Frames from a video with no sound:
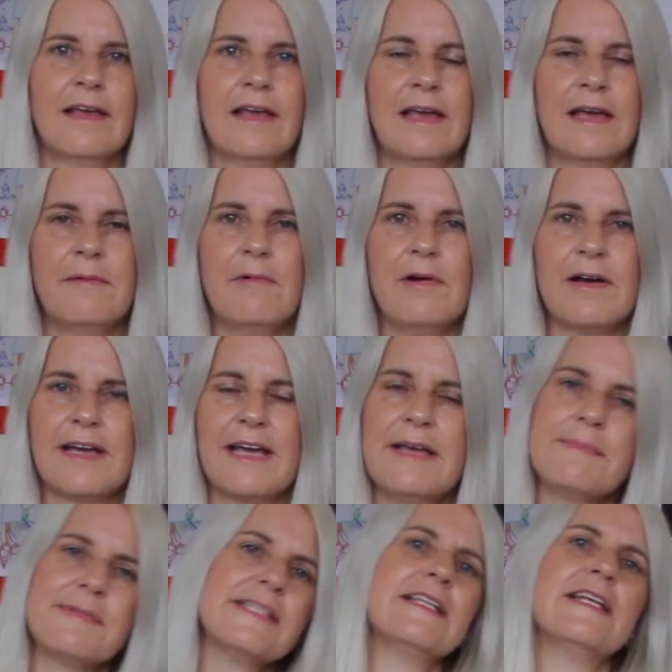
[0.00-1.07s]
And what
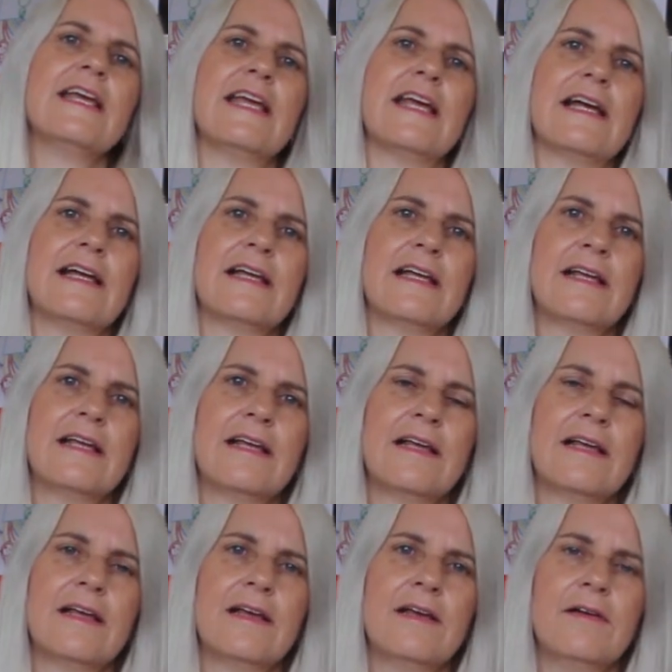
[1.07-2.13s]
keeps it here?
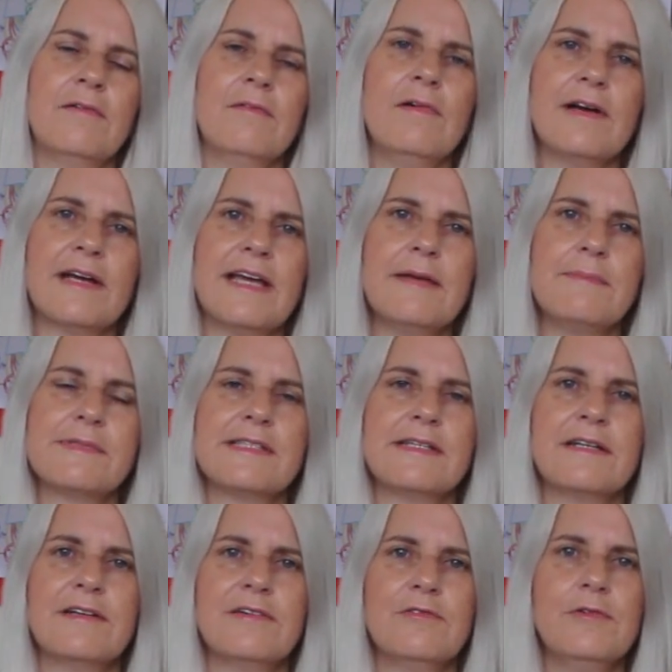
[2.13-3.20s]
What keeps it
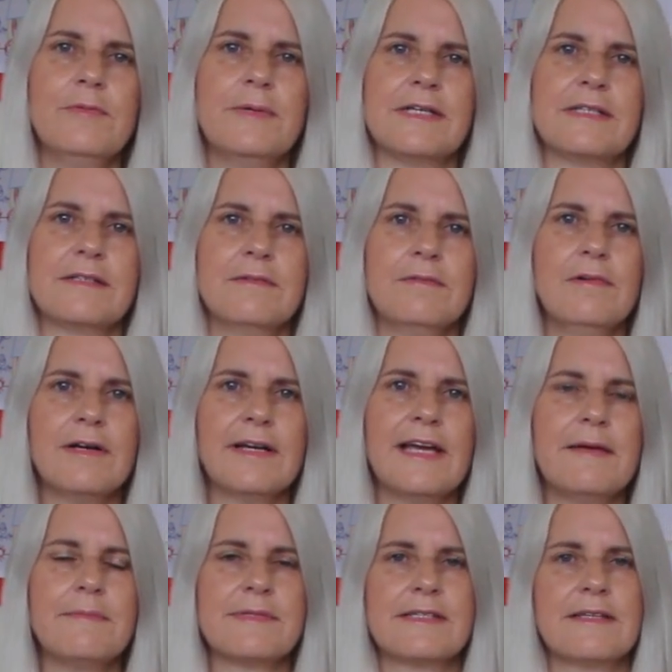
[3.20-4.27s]
in orbit? What
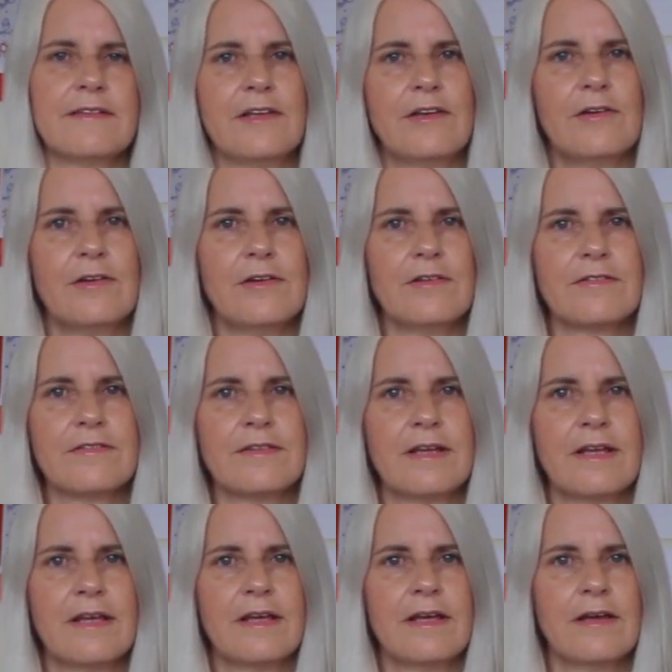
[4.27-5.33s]
keeps the Earth
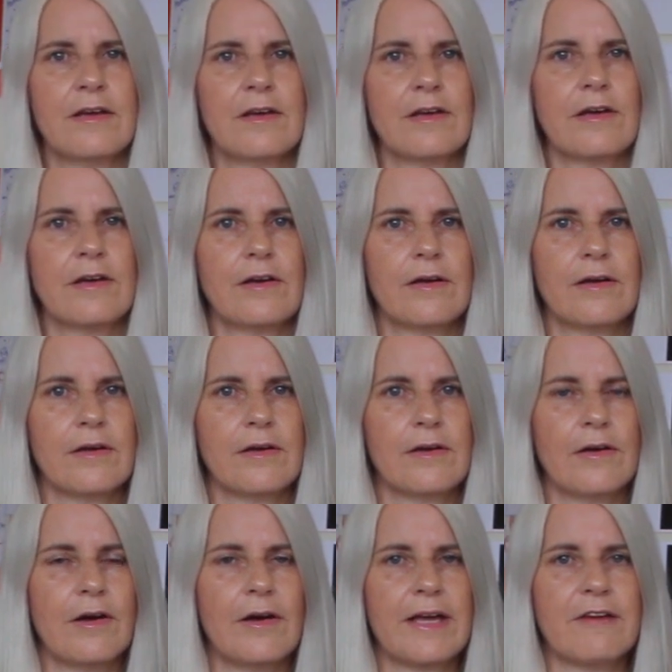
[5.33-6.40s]

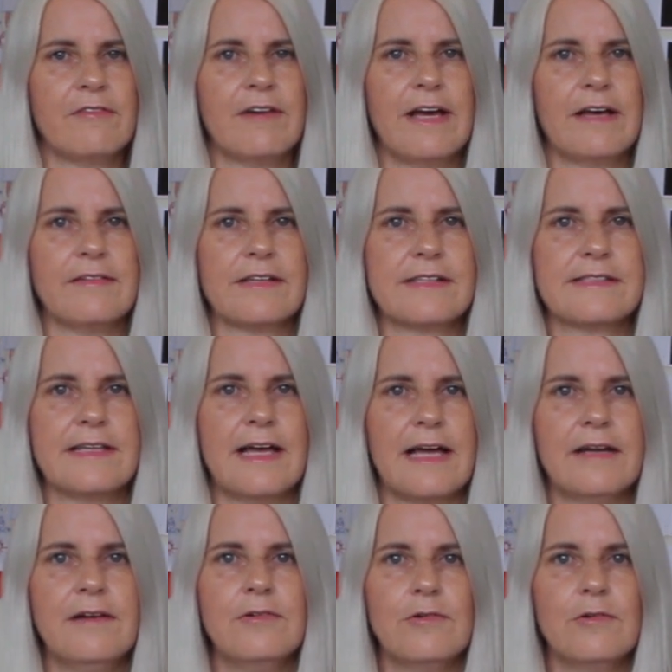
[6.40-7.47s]
going around the
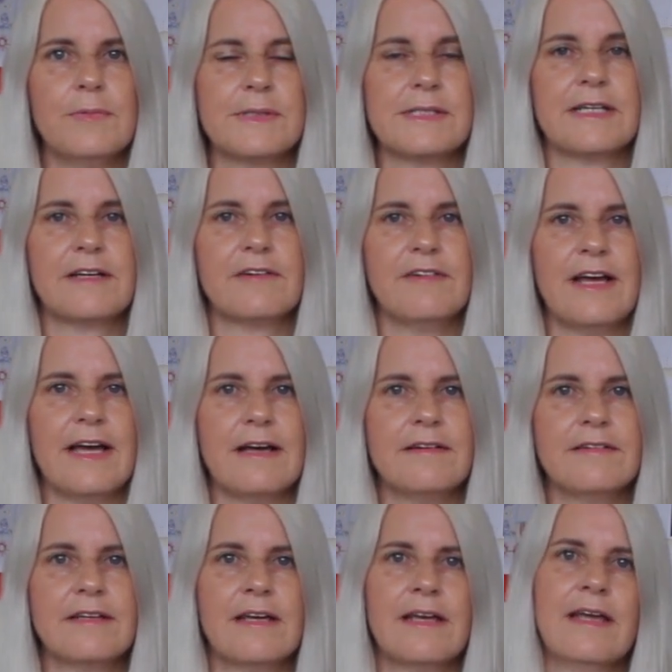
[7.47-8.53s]
Sun, orbiting
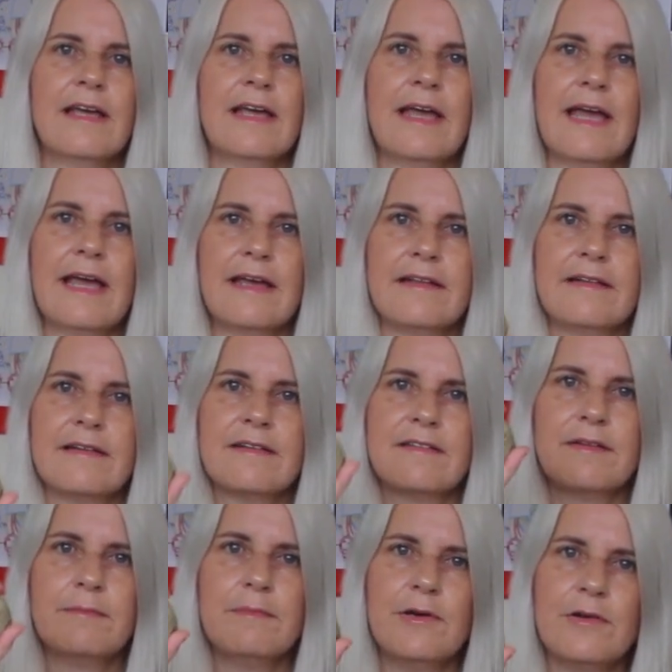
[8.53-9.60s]
around, and
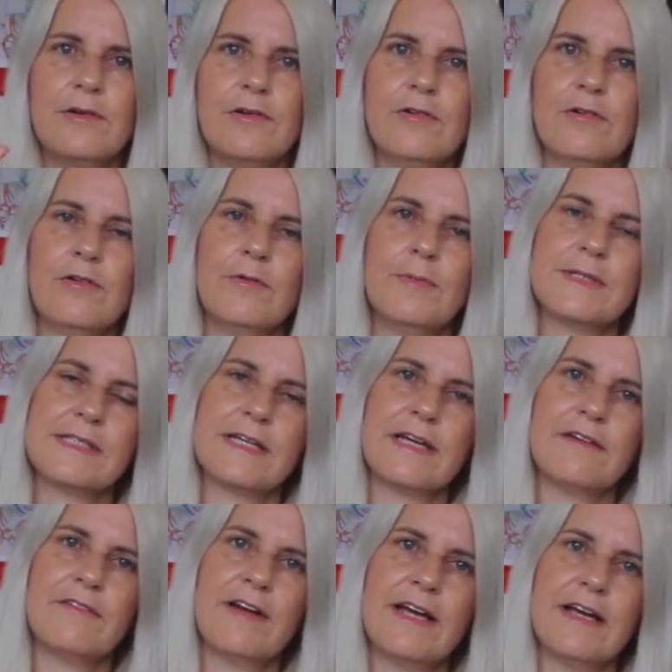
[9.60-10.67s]
the Moon orbiting
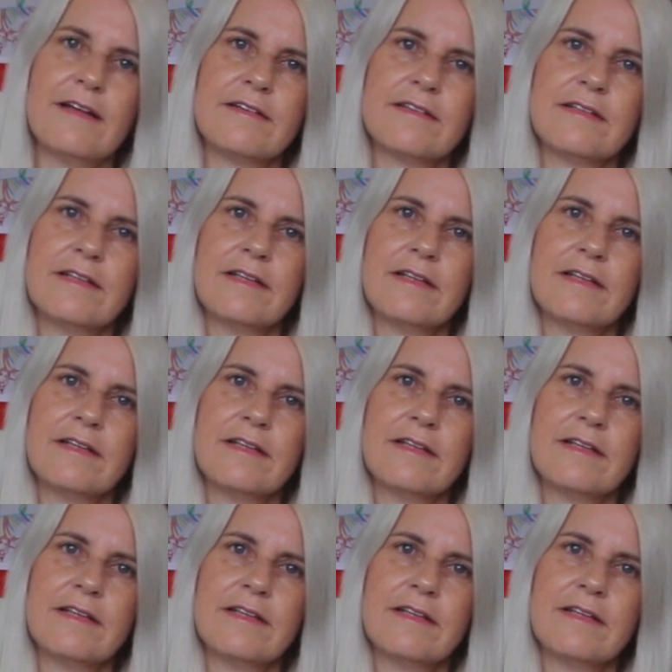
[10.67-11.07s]
around